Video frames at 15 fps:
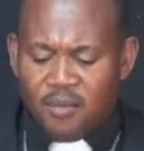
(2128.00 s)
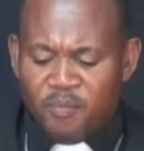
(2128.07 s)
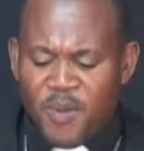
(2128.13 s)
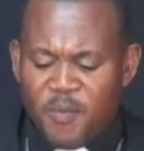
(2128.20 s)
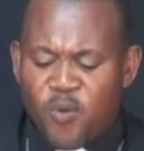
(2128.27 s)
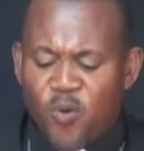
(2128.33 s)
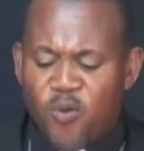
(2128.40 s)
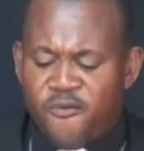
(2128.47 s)

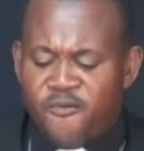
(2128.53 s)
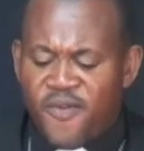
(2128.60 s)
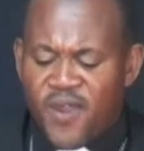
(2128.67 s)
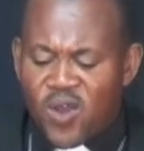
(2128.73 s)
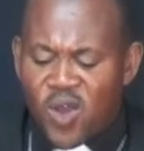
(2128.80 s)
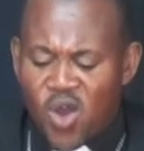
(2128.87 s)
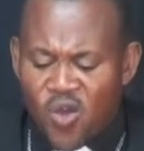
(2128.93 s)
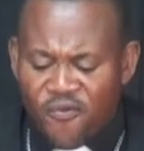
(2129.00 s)
People will feel
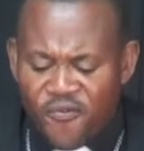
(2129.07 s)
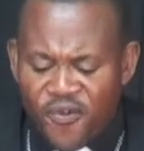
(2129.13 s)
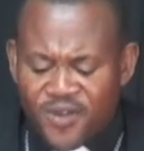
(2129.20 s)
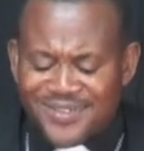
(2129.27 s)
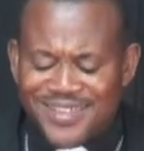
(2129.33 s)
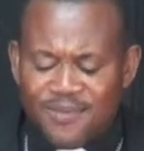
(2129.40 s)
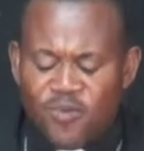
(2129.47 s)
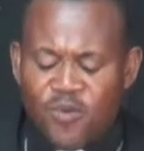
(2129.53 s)

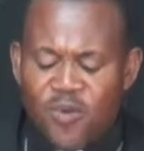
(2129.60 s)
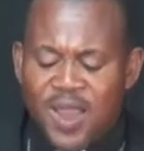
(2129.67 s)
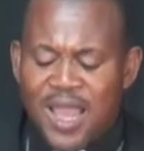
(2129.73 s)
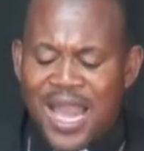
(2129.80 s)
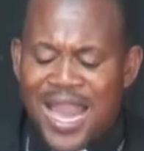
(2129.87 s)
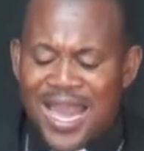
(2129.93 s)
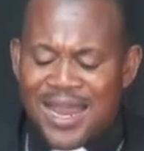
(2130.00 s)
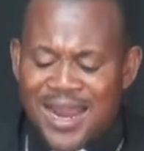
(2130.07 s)
comfortable
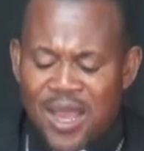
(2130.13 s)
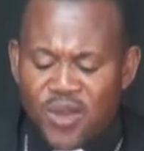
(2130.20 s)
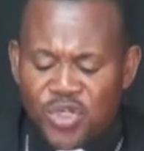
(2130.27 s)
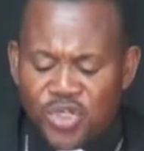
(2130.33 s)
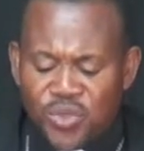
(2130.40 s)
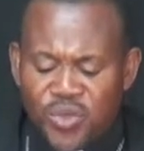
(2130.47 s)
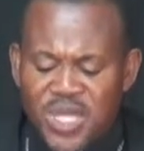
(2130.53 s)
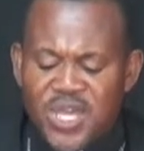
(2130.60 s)
around
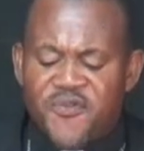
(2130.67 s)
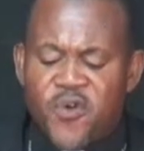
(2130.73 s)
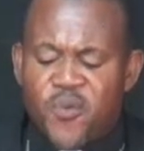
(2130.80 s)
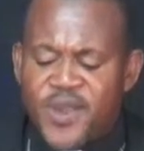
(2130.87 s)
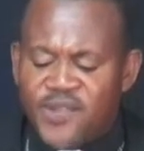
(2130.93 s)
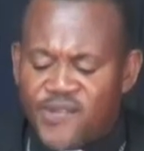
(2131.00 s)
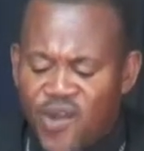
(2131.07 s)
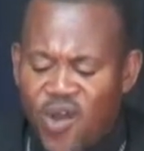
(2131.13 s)
you, even
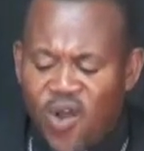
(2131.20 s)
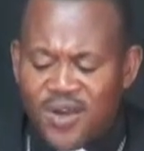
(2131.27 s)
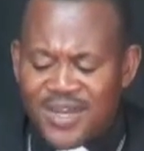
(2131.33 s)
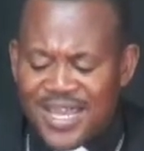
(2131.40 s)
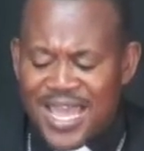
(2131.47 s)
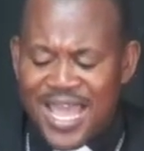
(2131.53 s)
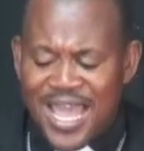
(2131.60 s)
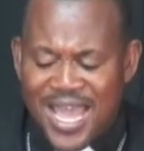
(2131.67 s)
with all they
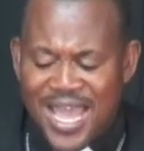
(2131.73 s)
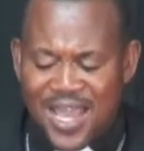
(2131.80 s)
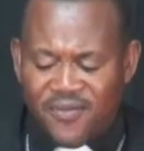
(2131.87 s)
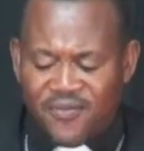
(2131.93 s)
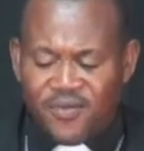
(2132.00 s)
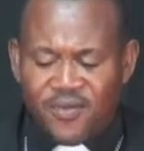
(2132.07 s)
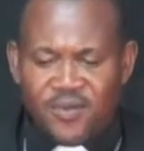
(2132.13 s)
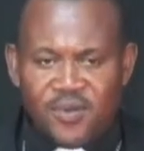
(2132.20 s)
have.
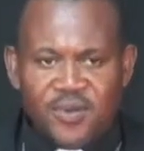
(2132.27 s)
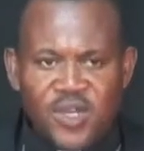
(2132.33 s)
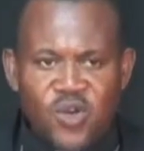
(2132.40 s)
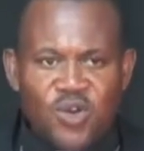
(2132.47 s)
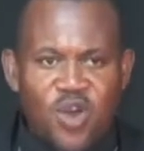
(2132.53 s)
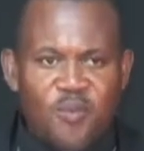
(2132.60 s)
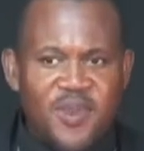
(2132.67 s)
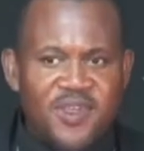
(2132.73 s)
They will
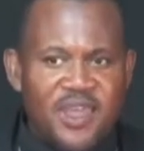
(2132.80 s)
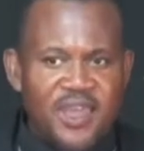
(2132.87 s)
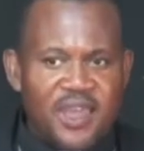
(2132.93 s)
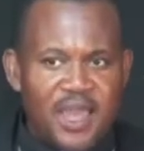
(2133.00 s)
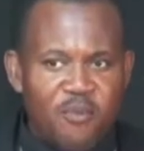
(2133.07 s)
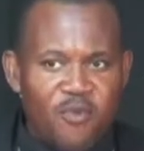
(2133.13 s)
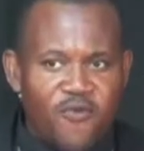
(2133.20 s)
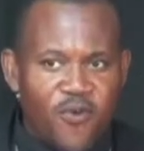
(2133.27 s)
not be saying, hey, eh,
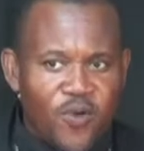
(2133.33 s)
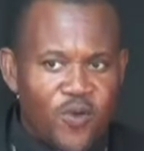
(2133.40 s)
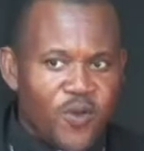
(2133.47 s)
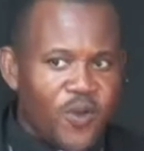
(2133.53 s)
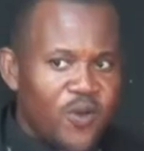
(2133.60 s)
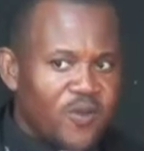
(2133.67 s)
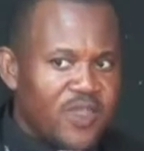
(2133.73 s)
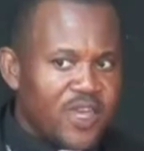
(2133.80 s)
move phone,
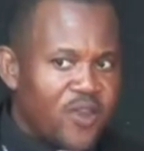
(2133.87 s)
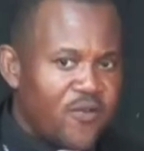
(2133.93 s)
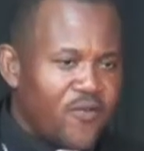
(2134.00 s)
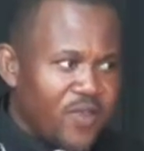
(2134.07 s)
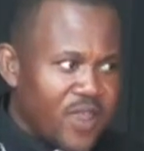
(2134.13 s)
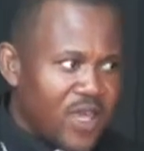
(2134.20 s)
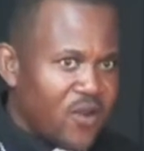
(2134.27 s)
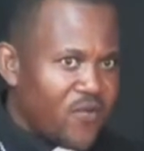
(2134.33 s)
you take your phone,
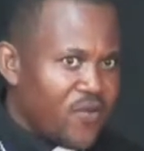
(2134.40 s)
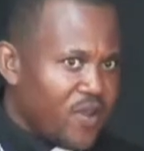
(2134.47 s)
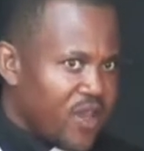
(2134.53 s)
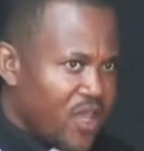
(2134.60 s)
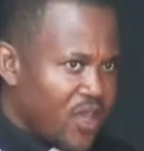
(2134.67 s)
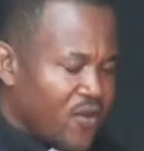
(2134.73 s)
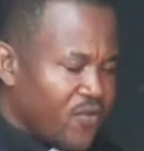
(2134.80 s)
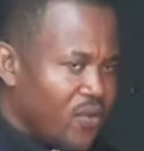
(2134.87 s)
take your phone, take
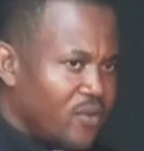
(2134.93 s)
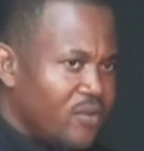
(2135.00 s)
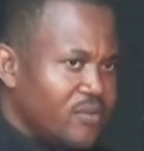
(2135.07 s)
your phone.